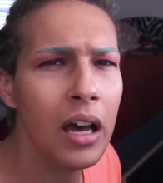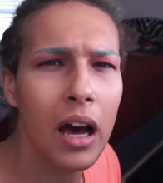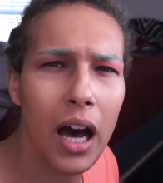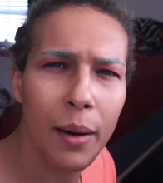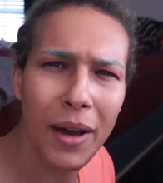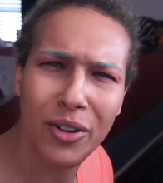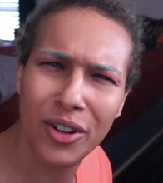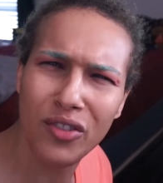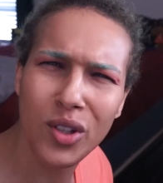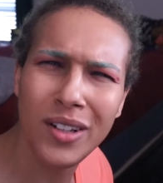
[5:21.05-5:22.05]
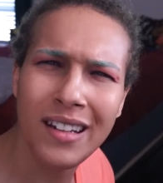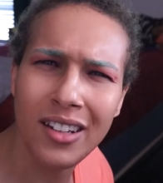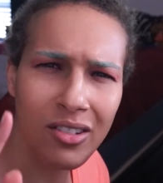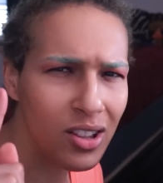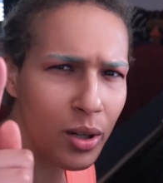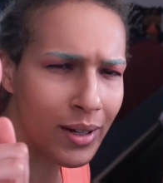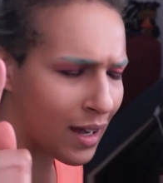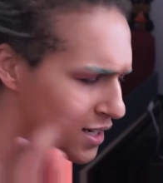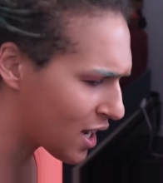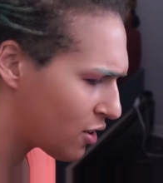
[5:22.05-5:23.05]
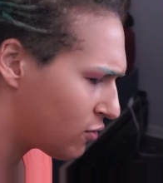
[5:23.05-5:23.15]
I don't know if you would consider liquid eyeshadow